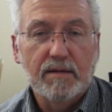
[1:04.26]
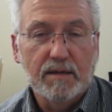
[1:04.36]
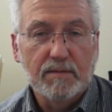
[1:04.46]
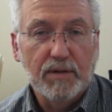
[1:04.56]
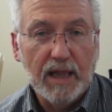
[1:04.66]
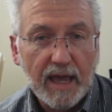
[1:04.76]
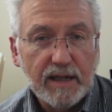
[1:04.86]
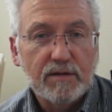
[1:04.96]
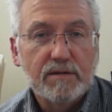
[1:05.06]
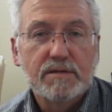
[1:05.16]
uh,
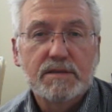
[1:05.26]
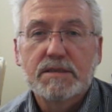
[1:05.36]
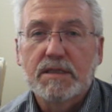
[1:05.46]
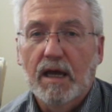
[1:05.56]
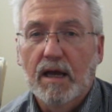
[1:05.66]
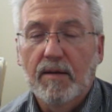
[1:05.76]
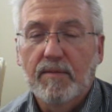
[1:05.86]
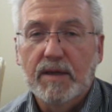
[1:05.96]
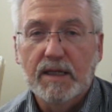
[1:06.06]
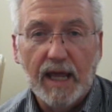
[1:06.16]
planners uh,
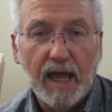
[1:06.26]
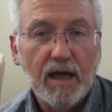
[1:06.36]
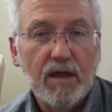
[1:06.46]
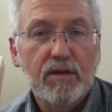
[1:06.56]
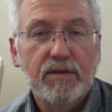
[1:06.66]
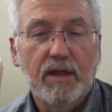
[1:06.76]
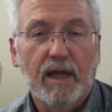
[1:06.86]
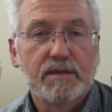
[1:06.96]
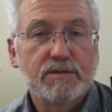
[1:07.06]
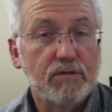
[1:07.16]
in health
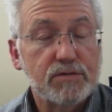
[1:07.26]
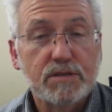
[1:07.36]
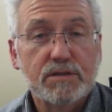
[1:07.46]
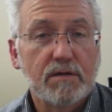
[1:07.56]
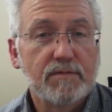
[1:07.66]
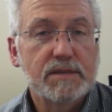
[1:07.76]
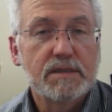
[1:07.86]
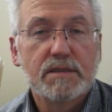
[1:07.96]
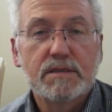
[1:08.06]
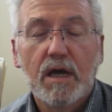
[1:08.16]
and social
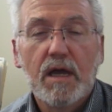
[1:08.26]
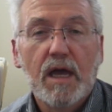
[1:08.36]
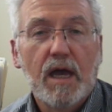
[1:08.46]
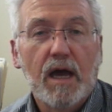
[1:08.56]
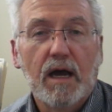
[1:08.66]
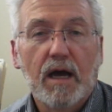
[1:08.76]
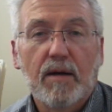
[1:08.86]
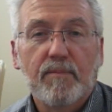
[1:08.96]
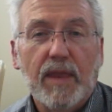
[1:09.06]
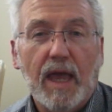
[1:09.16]
services.
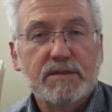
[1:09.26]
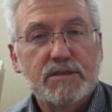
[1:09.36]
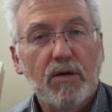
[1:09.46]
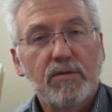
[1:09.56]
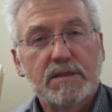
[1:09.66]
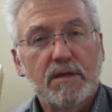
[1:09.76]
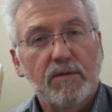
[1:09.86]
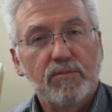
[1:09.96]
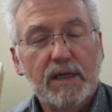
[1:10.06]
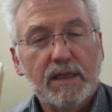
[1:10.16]
Um, and so it,
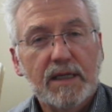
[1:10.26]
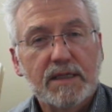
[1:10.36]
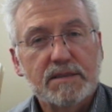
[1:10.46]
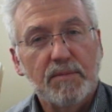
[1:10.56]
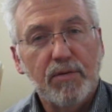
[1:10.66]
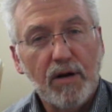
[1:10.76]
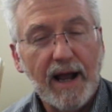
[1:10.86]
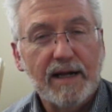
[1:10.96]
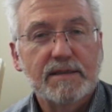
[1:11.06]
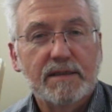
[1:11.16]
it really is a
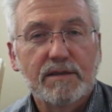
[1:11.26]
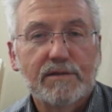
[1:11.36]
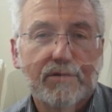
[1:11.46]
practical